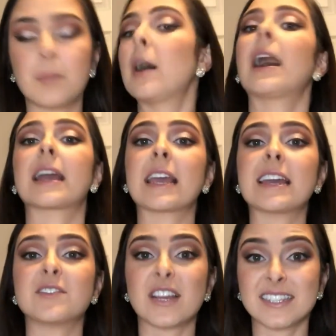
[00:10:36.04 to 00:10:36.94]
I
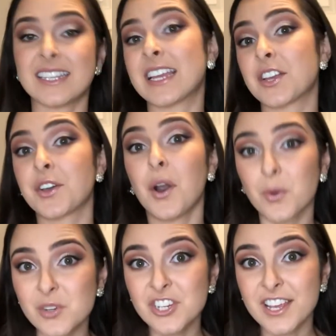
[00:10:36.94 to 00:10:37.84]
invested in
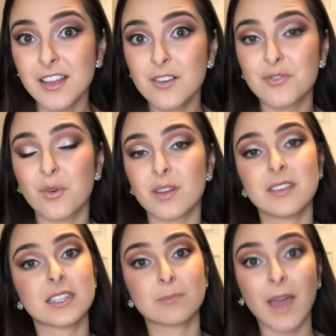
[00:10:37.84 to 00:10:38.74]
coaching for
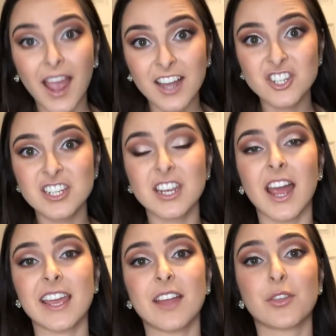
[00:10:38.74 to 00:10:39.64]
this pageant. I
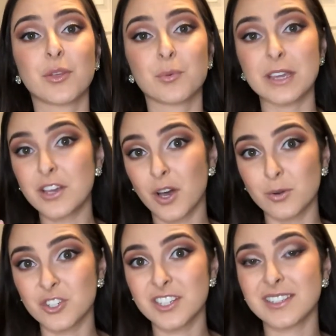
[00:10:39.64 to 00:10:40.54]
had 3
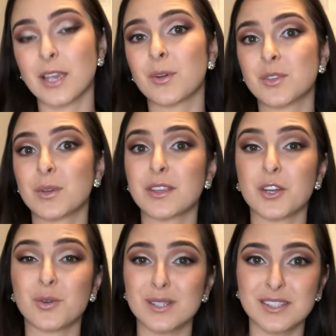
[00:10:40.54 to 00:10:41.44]
coaches. I worked with
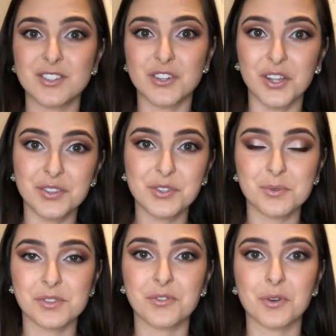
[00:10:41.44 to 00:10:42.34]
Kristen Dalton, who's
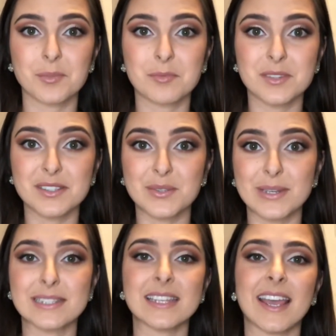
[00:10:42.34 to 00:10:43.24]
a former Miss
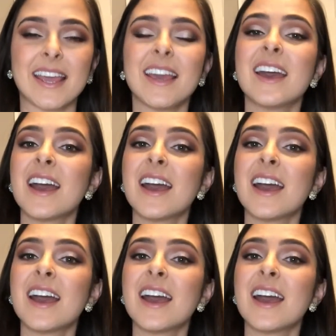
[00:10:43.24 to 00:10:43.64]
USA.